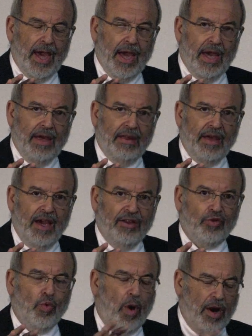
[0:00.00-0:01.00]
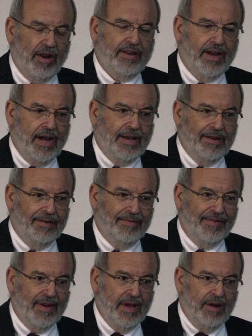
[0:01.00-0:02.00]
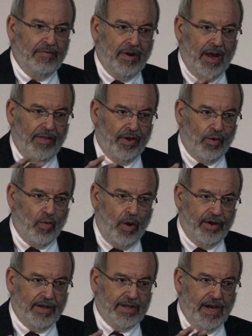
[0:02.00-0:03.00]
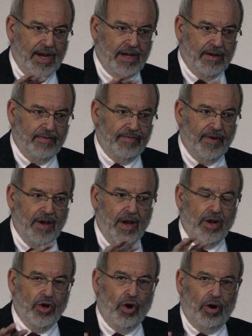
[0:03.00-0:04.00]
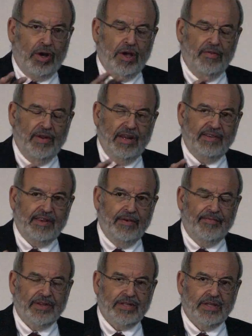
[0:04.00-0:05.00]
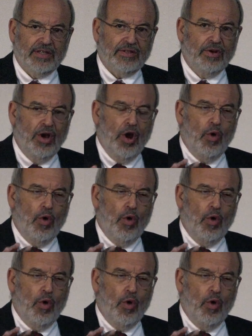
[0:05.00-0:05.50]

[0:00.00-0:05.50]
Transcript: as qualitative rather than quantitative, not given its emphasis.